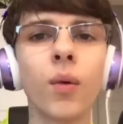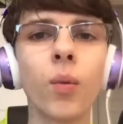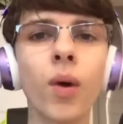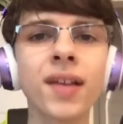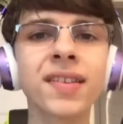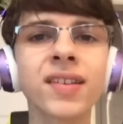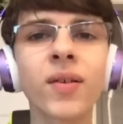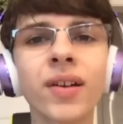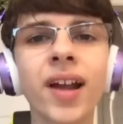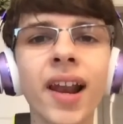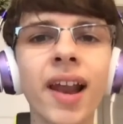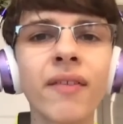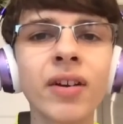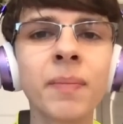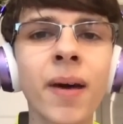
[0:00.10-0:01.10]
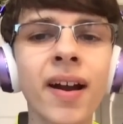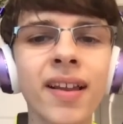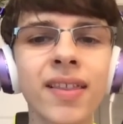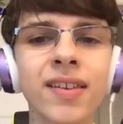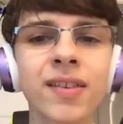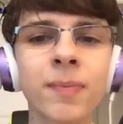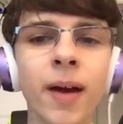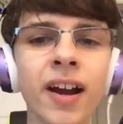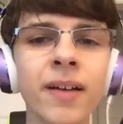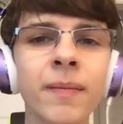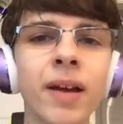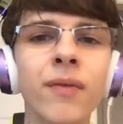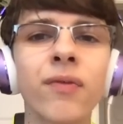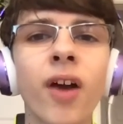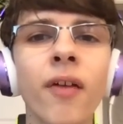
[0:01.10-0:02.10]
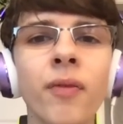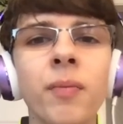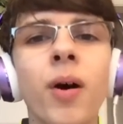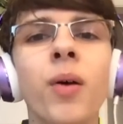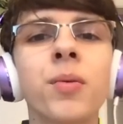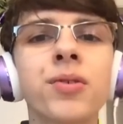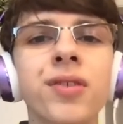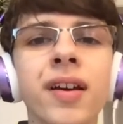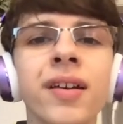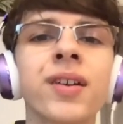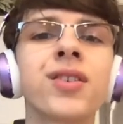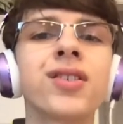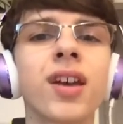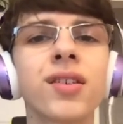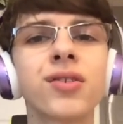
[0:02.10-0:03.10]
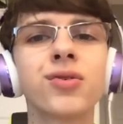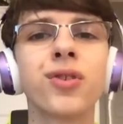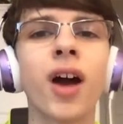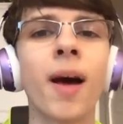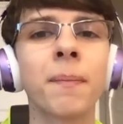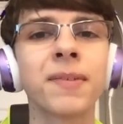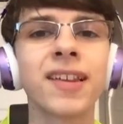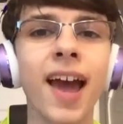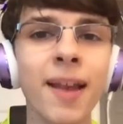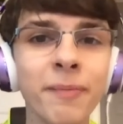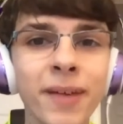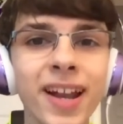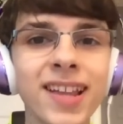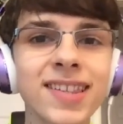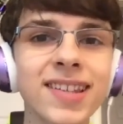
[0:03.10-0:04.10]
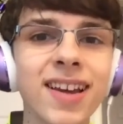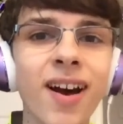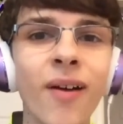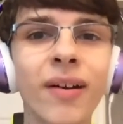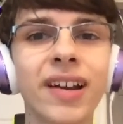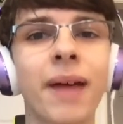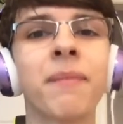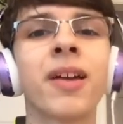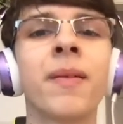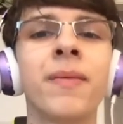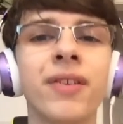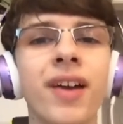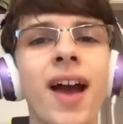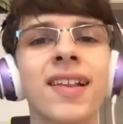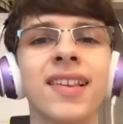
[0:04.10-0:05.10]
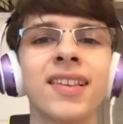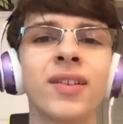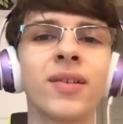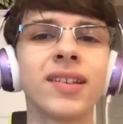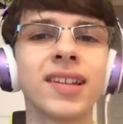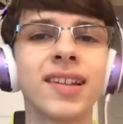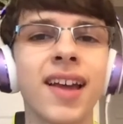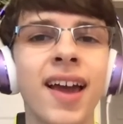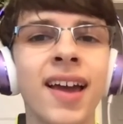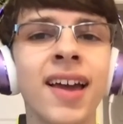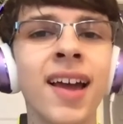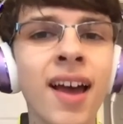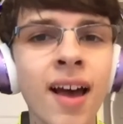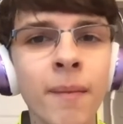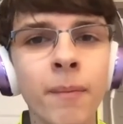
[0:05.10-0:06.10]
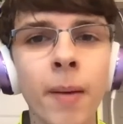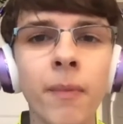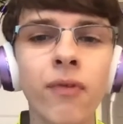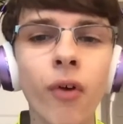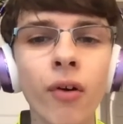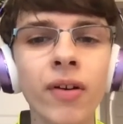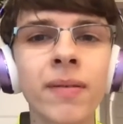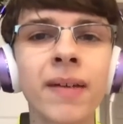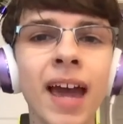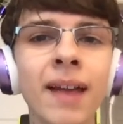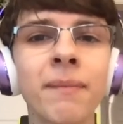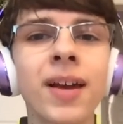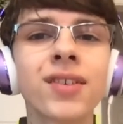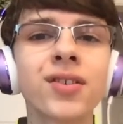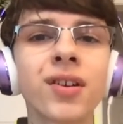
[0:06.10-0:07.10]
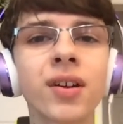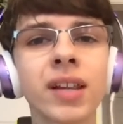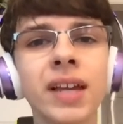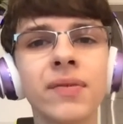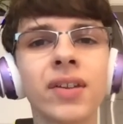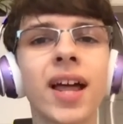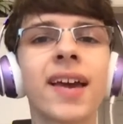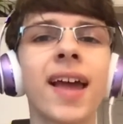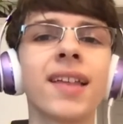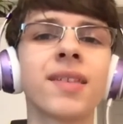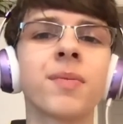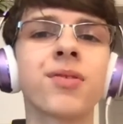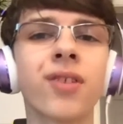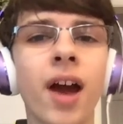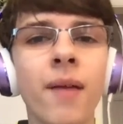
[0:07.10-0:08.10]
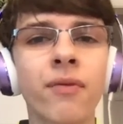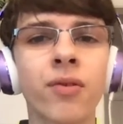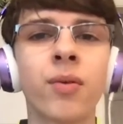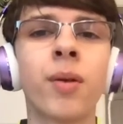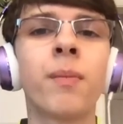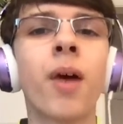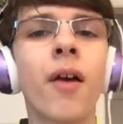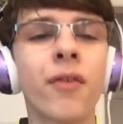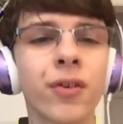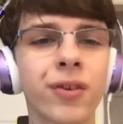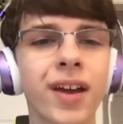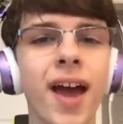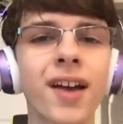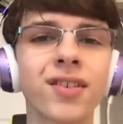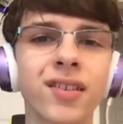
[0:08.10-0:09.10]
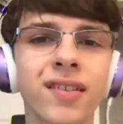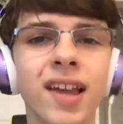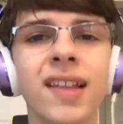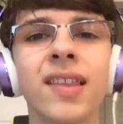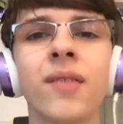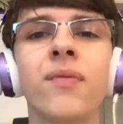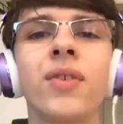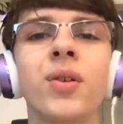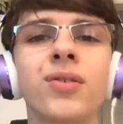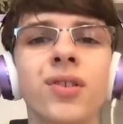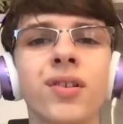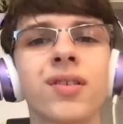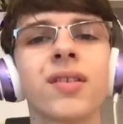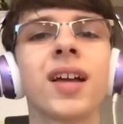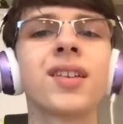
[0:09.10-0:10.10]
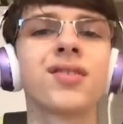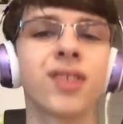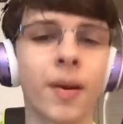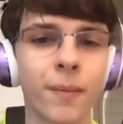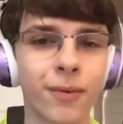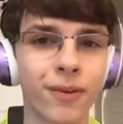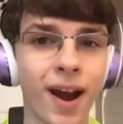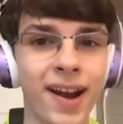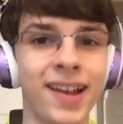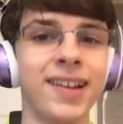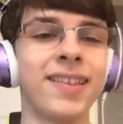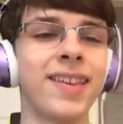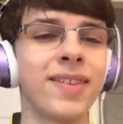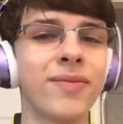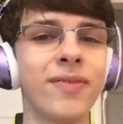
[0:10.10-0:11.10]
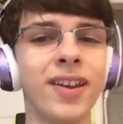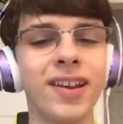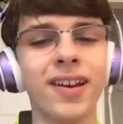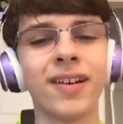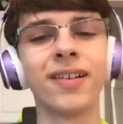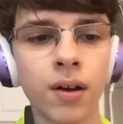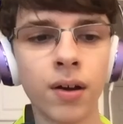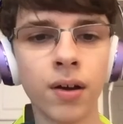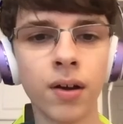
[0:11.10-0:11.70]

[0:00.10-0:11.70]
What's going on, everybody? The Spider Man Far From Home trailer just dropped 10 minutes ago, and I'm going to be reacting to it today. But before we begin, make sure you leave a like and subscribe for more Marvel reactions in the future, so let's jump right into this video.